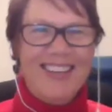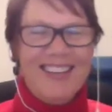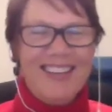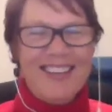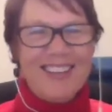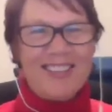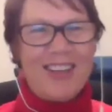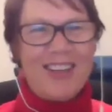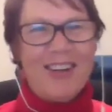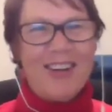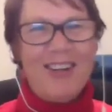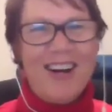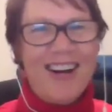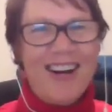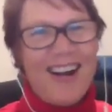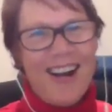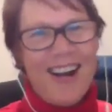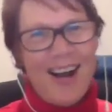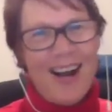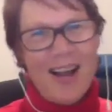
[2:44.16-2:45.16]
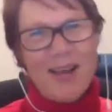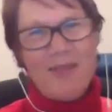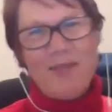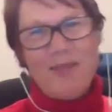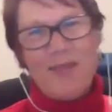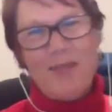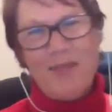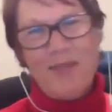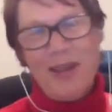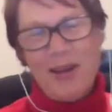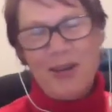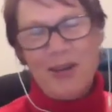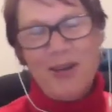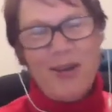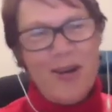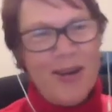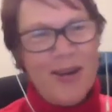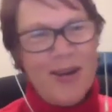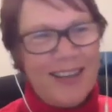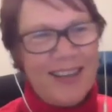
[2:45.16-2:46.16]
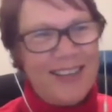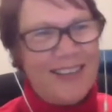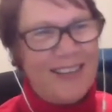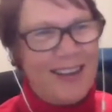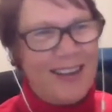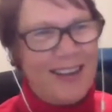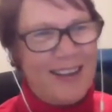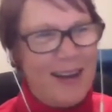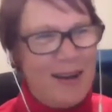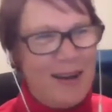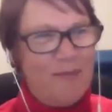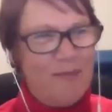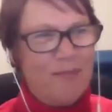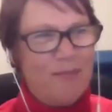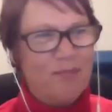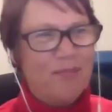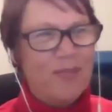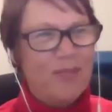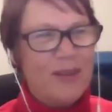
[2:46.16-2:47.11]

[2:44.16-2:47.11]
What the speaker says: I went along, and